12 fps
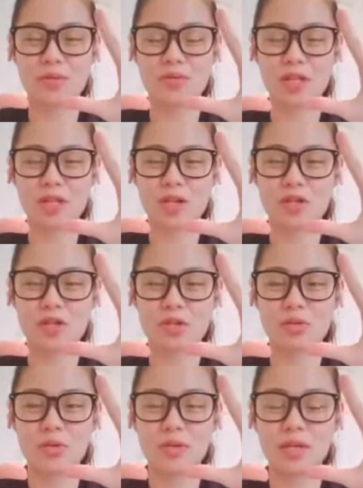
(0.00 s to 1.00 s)
We're just gonna
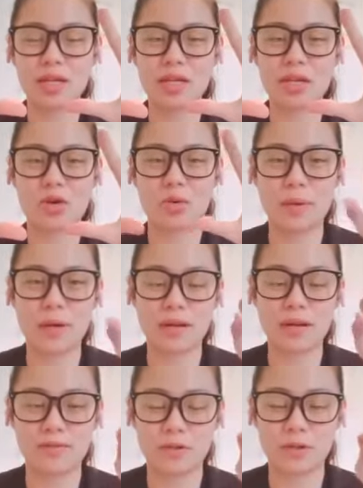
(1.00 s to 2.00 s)
do closing and
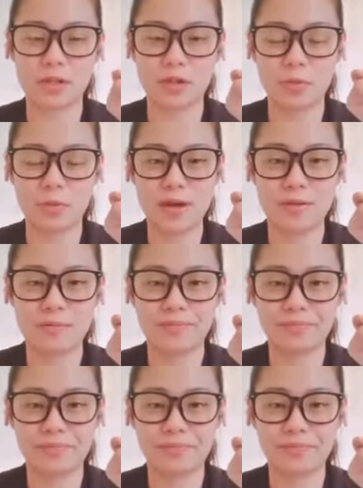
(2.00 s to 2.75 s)
opening for a little bit.